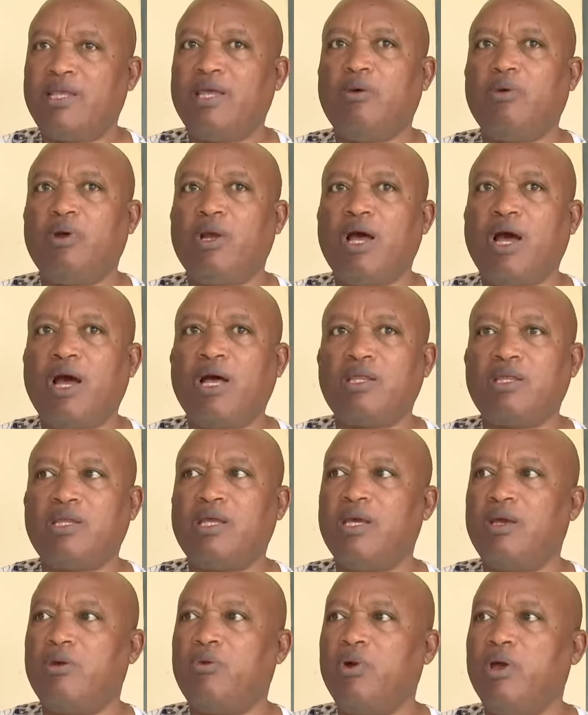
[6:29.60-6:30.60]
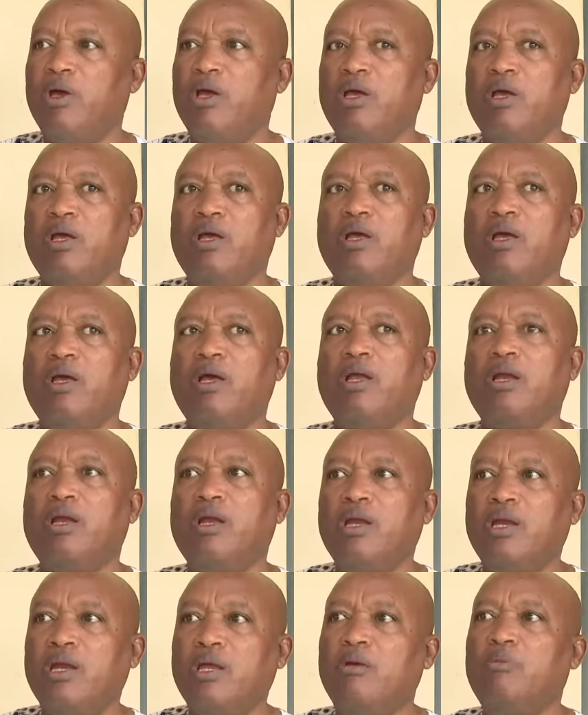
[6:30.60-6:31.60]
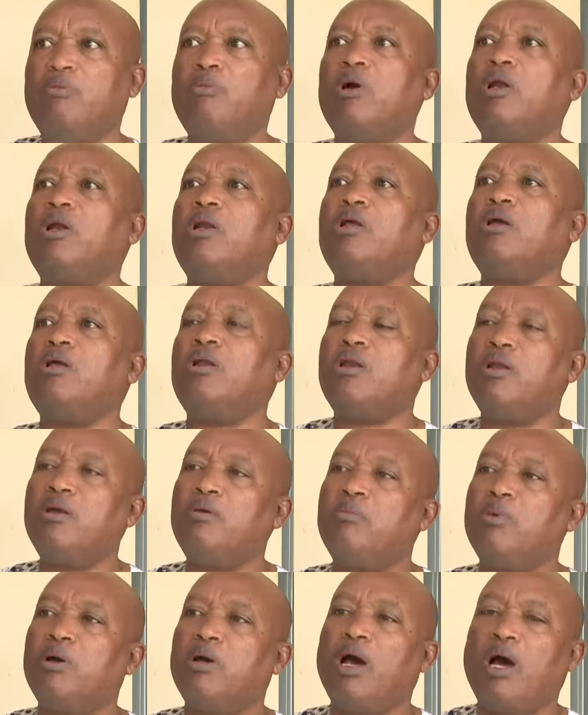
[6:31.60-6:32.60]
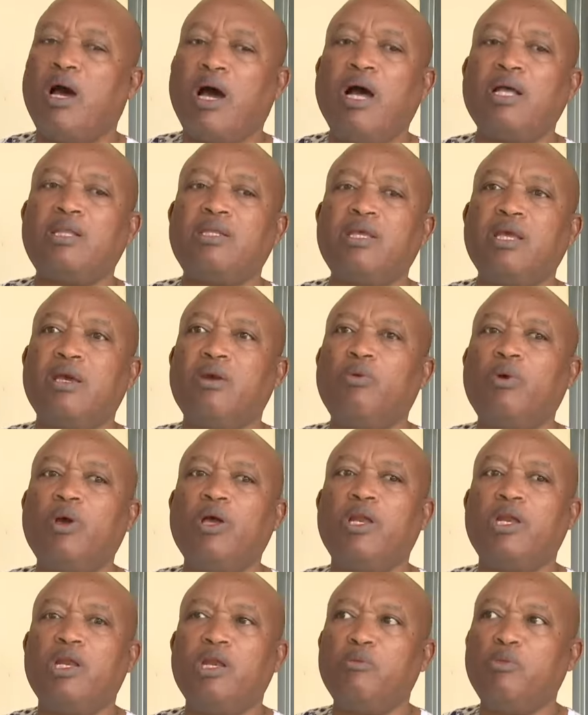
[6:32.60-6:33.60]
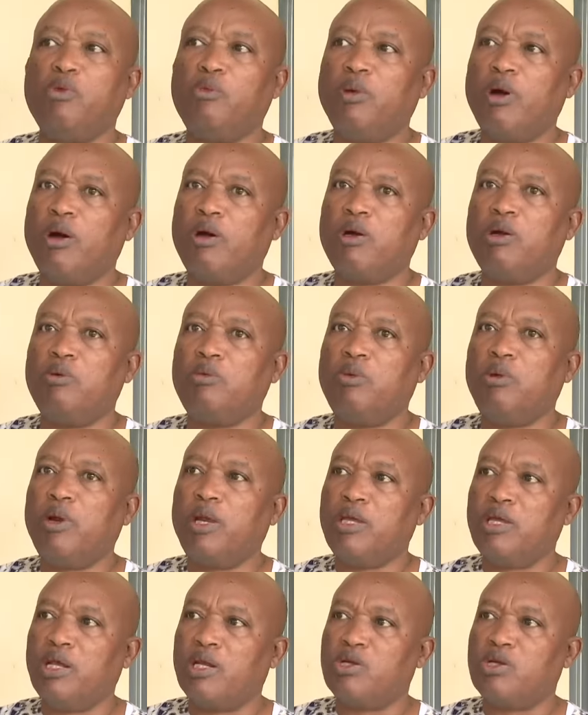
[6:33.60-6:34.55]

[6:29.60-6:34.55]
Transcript: All of this has political analysts and others worried as to what it could result in,